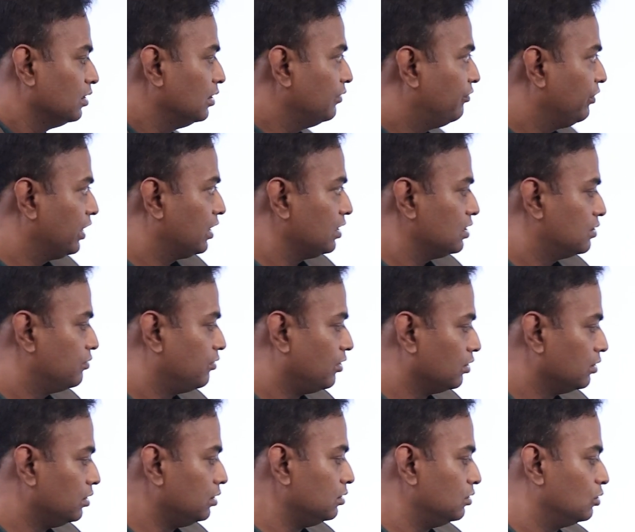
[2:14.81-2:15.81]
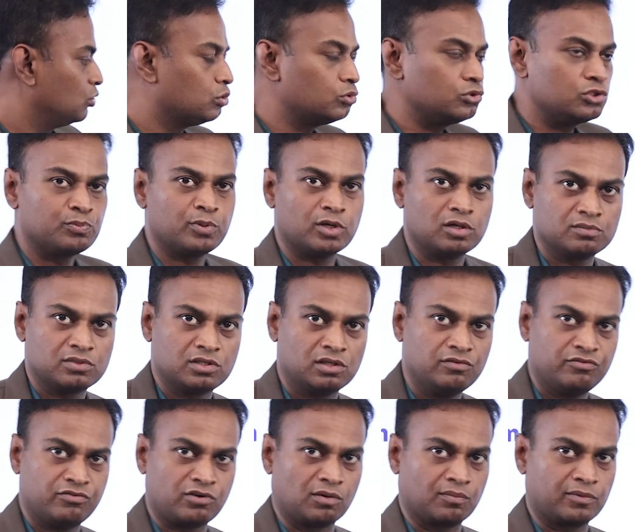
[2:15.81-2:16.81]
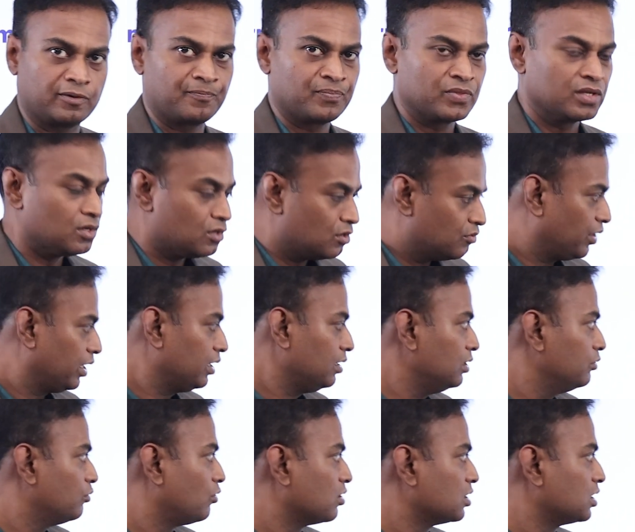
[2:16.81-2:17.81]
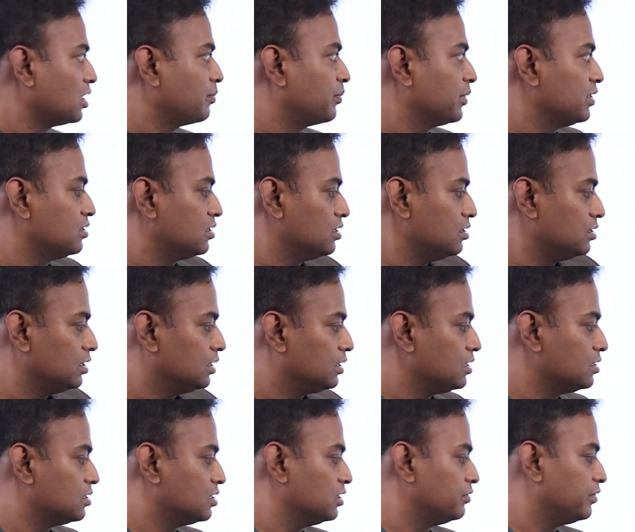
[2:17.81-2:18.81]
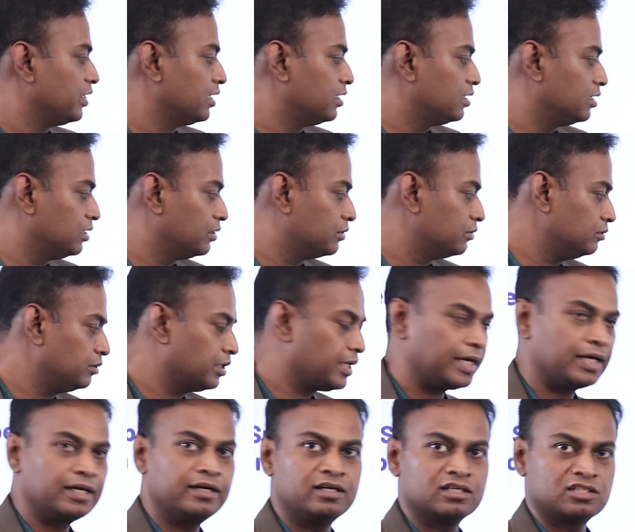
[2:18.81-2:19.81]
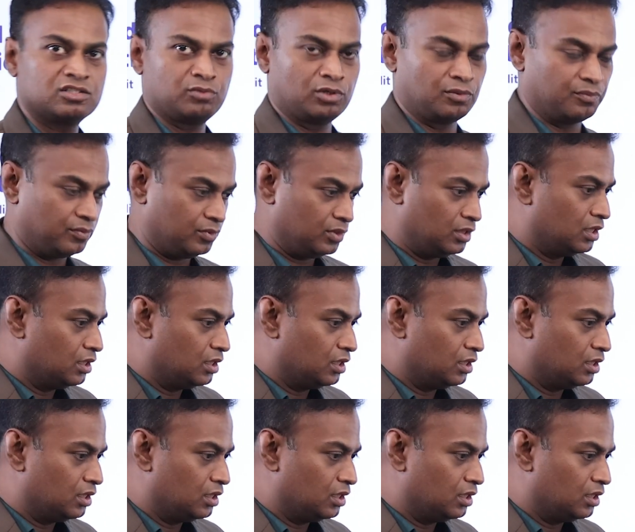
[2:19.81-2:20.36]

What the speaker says: If it is father, two sperms are formed. Finally, what happens is it is divided into egg and sperm.